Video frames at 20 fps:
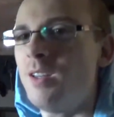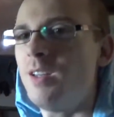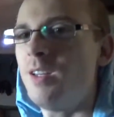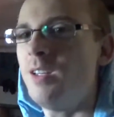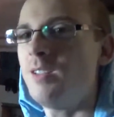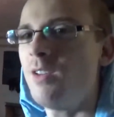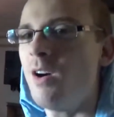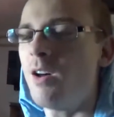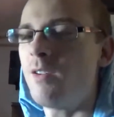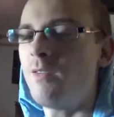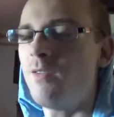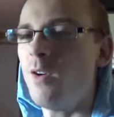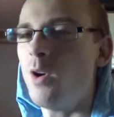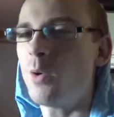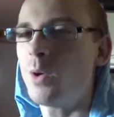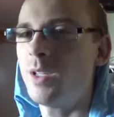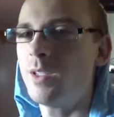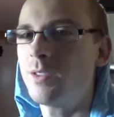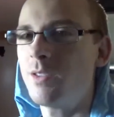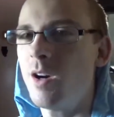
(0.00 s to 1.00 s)
is
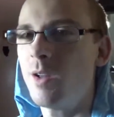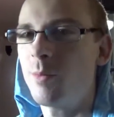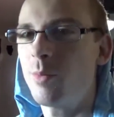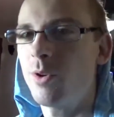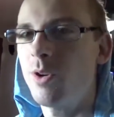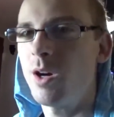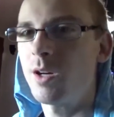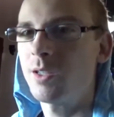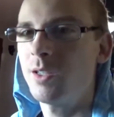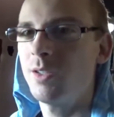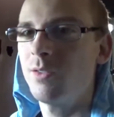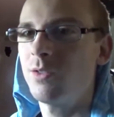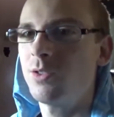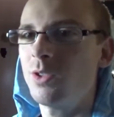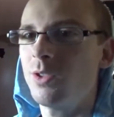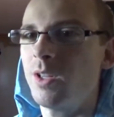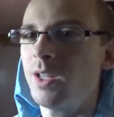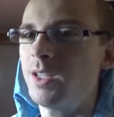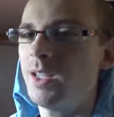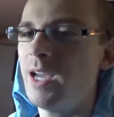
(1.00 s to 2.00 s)
unfocused, unproductive.
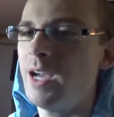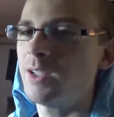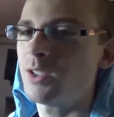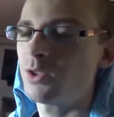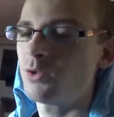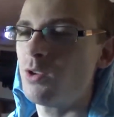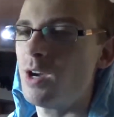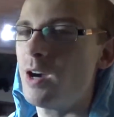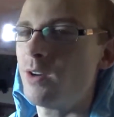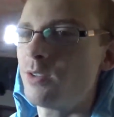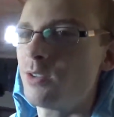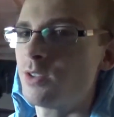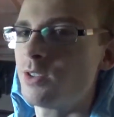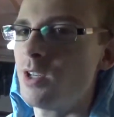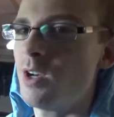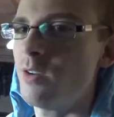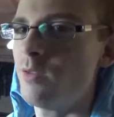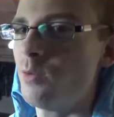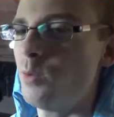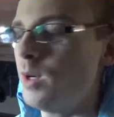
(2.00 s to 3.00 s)
So like, yeah, surround
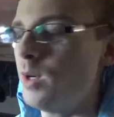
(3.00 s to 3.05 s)
yourself